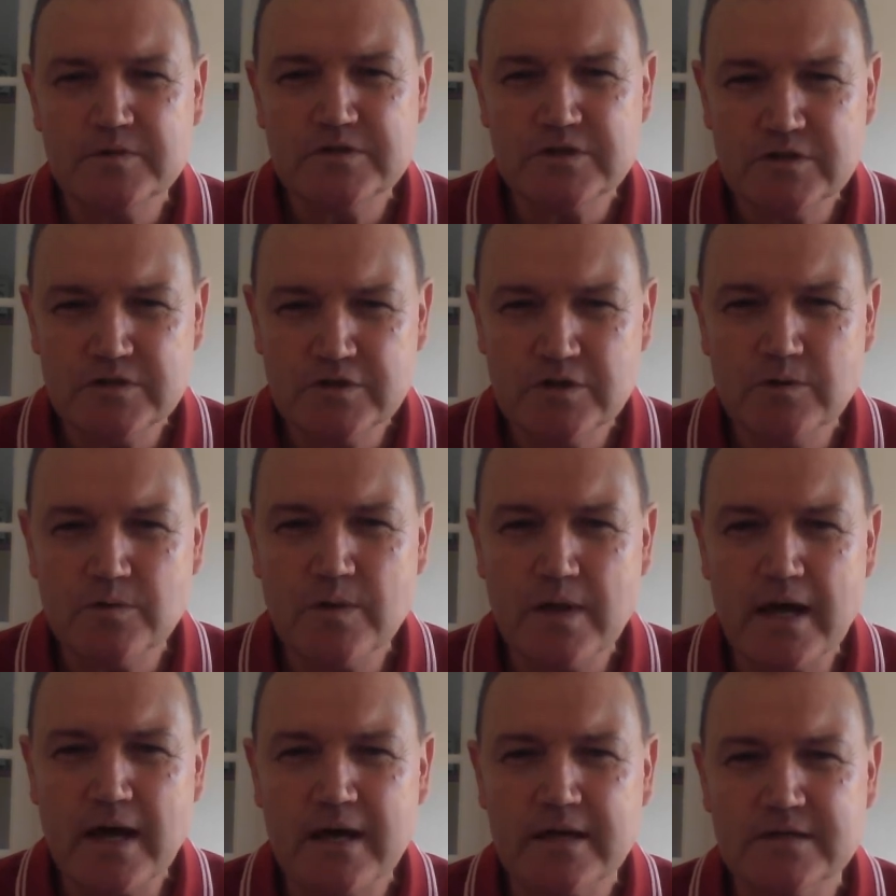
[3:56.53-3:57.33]
to
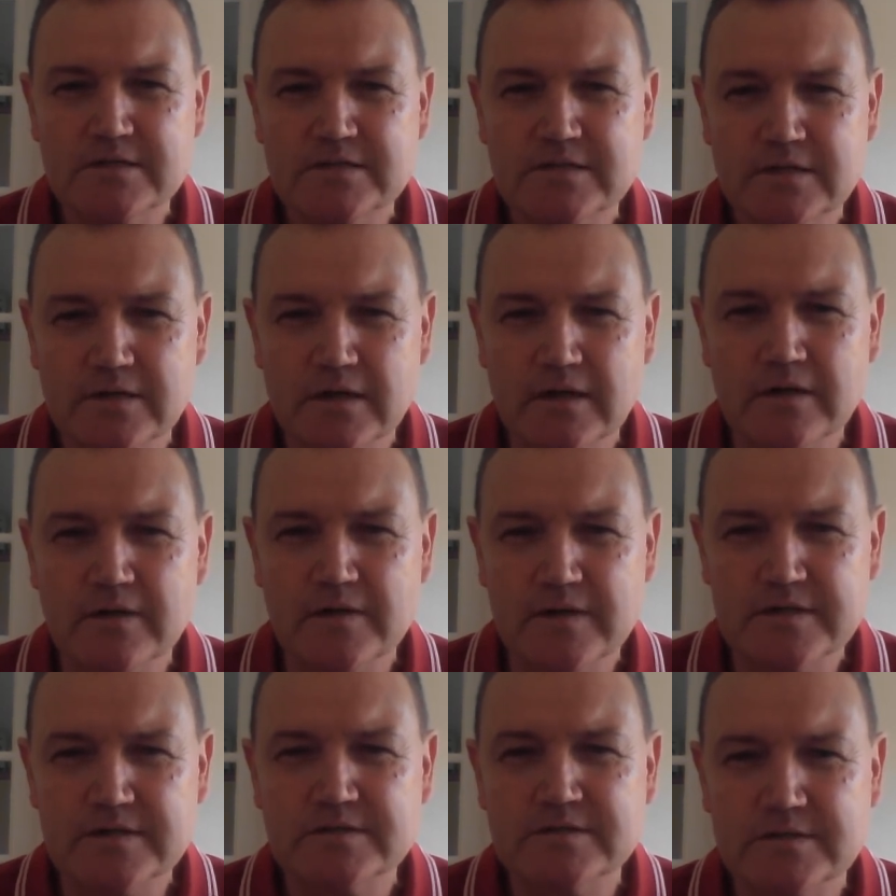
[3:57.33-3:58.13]
do that
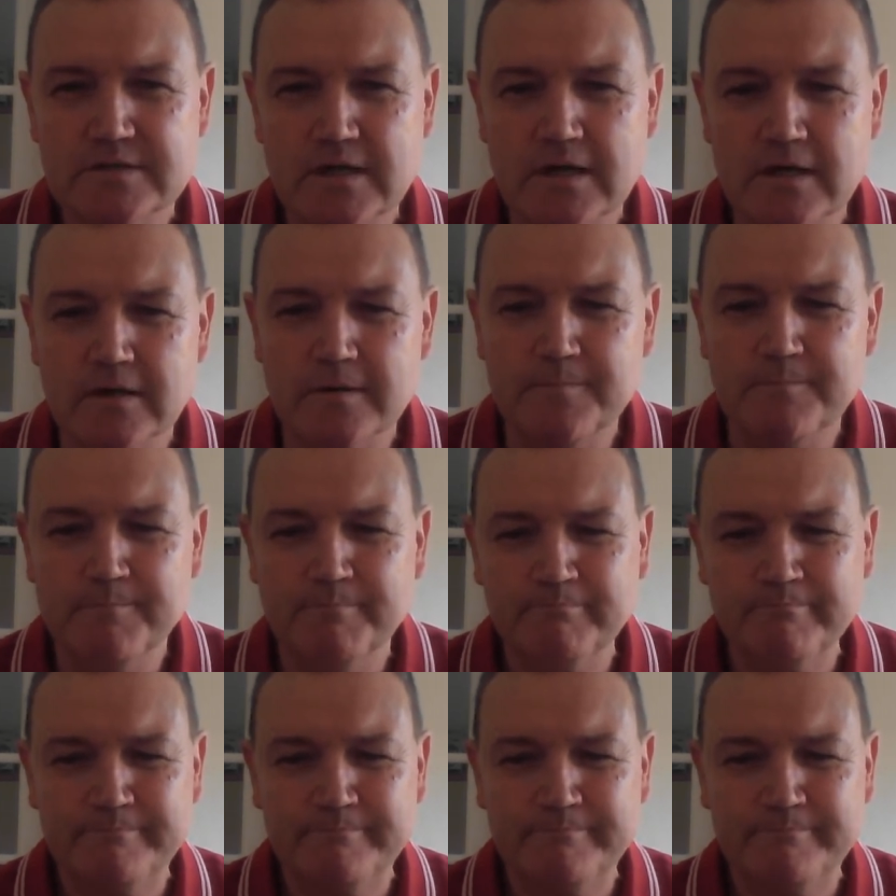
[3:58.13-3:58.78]
at this time.